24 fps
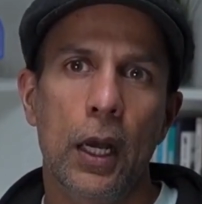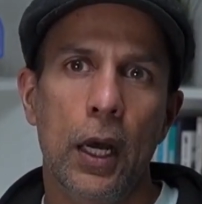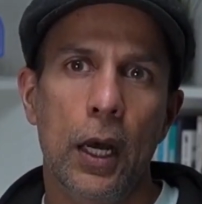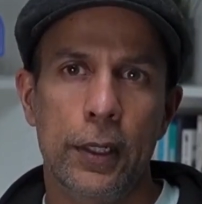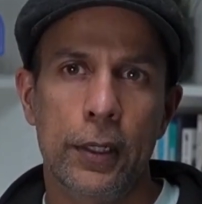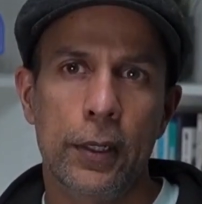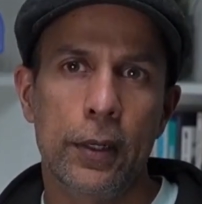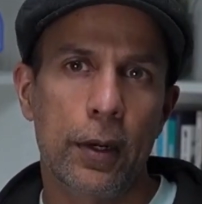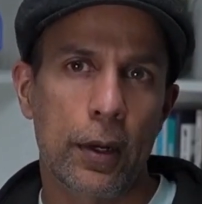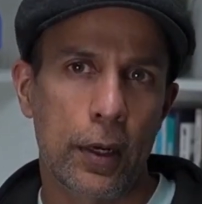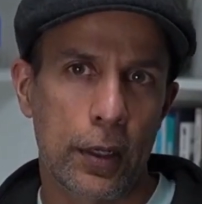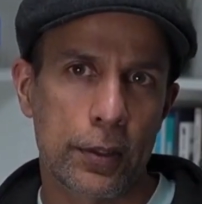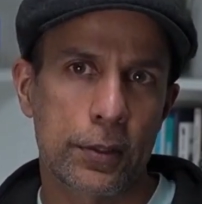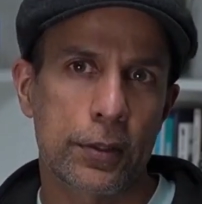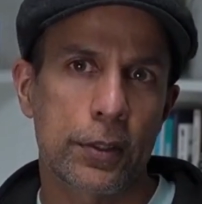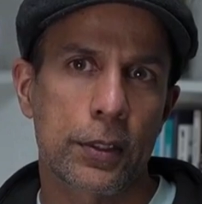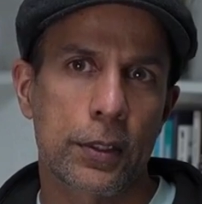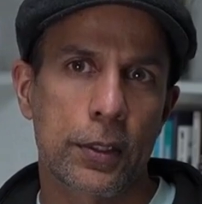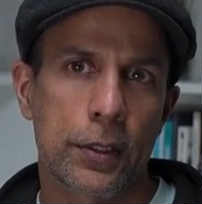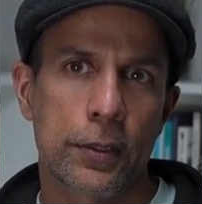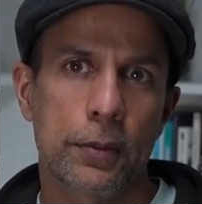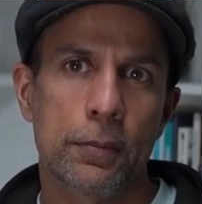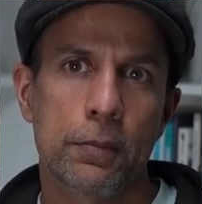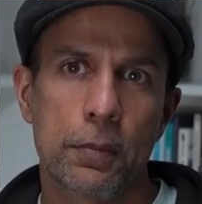and
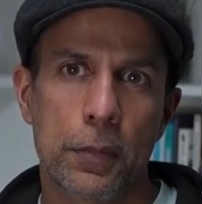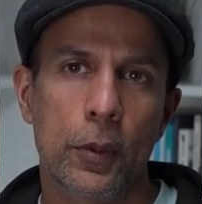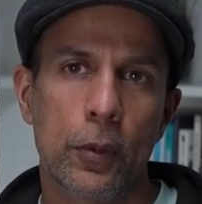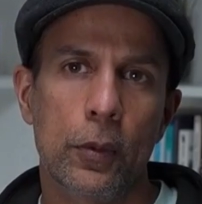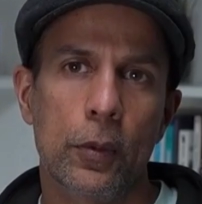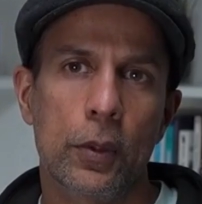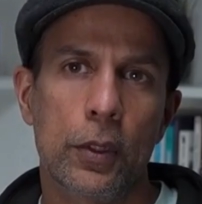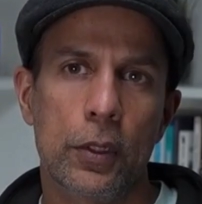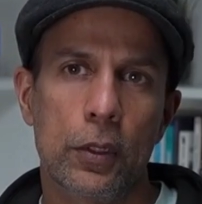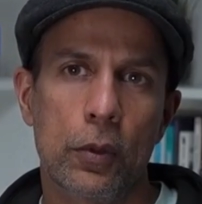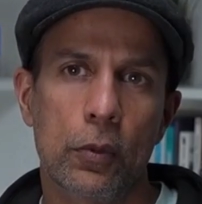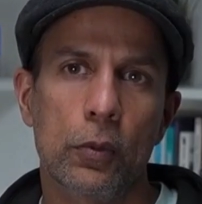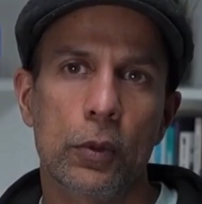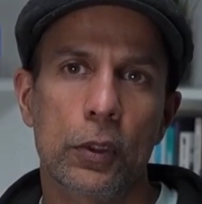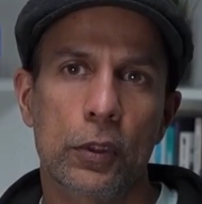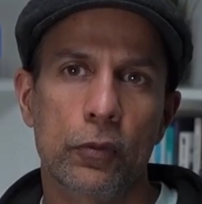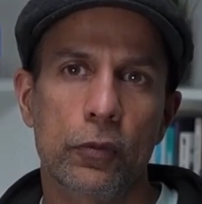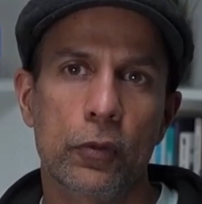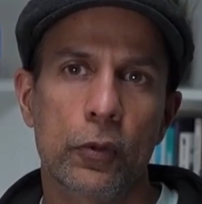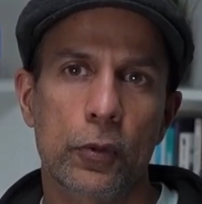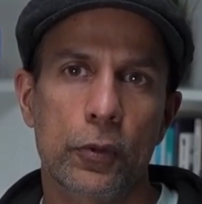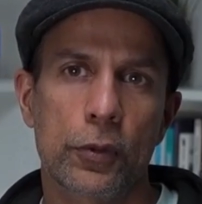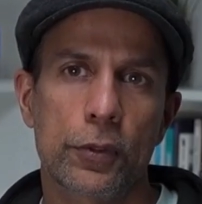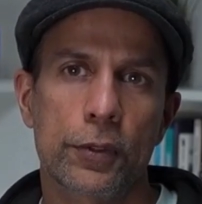trust, in your
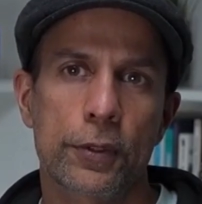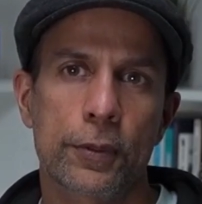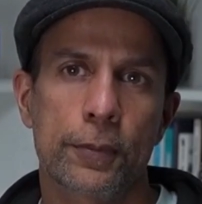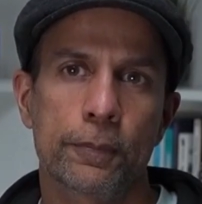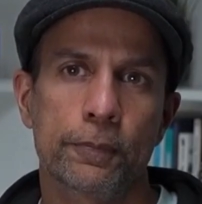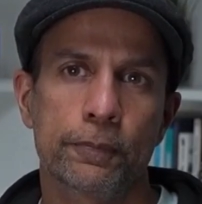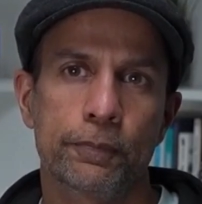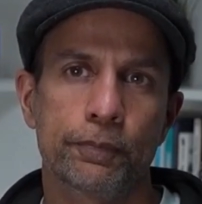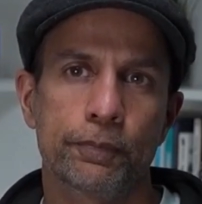workforce.